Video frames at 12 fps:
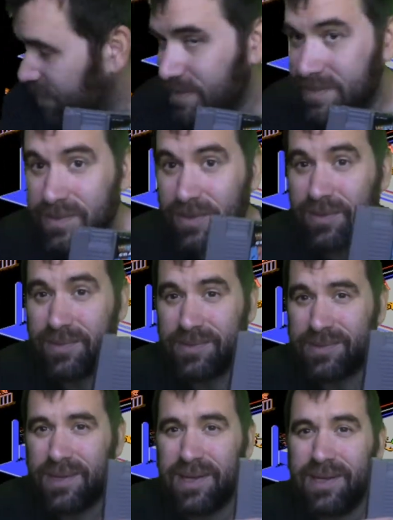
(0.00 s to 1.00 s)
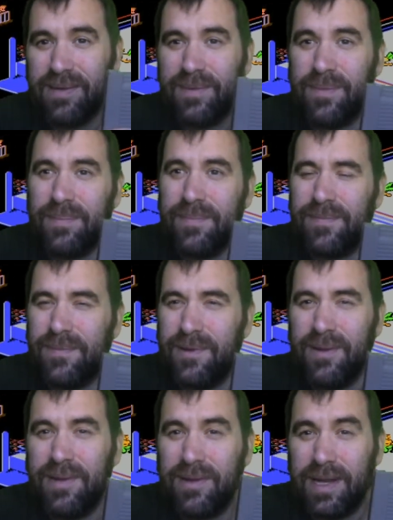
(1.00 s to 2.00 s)
So it was one of the
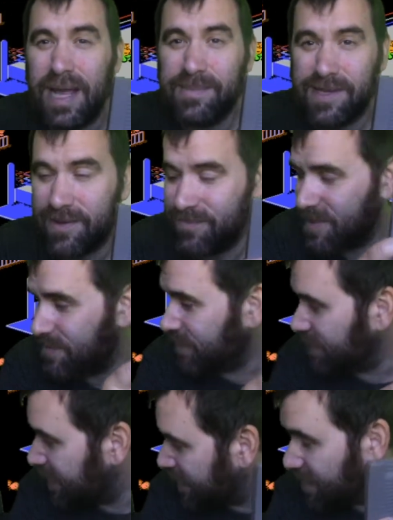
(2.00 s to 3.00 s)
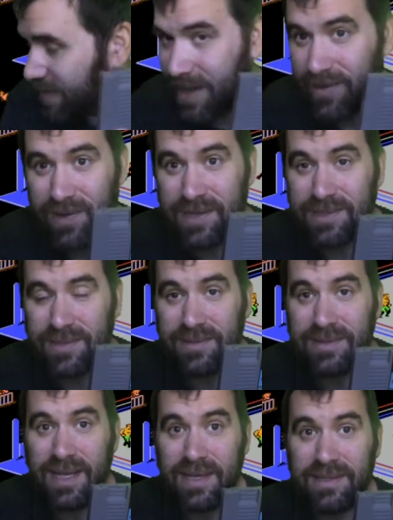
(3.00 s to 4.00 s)
earlier games I remember that the
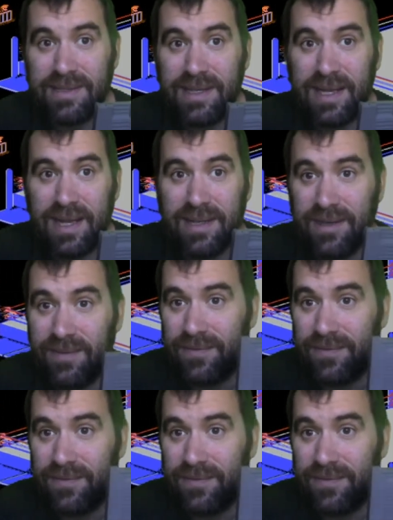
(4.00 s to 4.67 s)
wrestlers actually had their